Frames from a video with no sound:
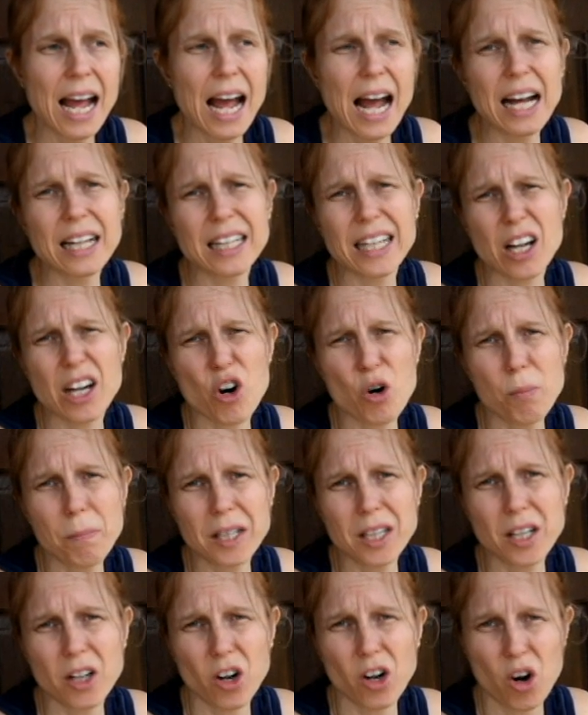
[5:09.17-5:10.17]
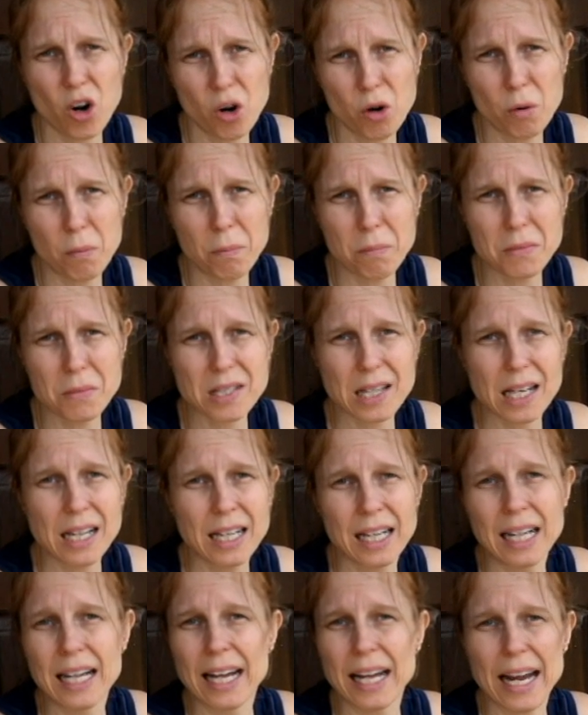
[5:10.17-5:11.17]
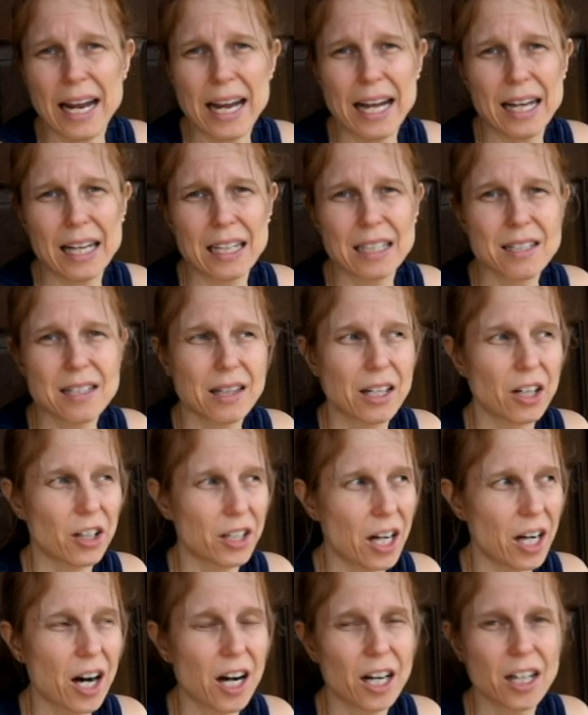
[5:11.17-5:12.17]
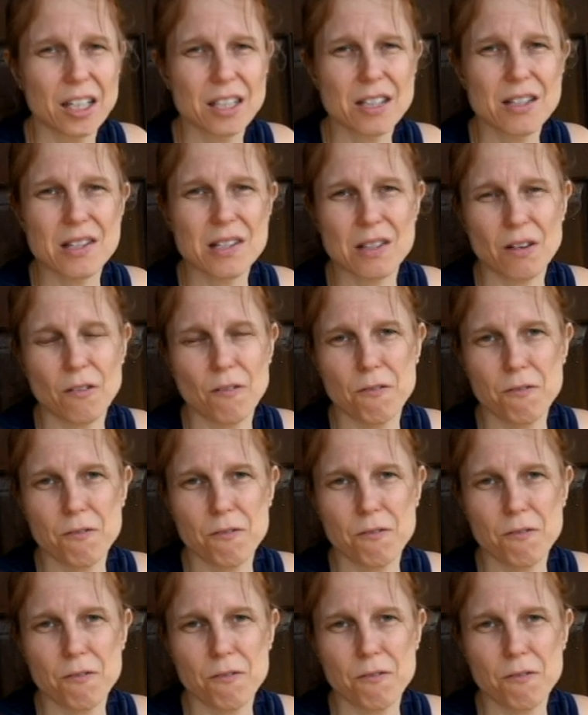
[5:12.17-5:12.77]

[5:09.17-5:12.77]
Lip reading: and they open their homes and their yards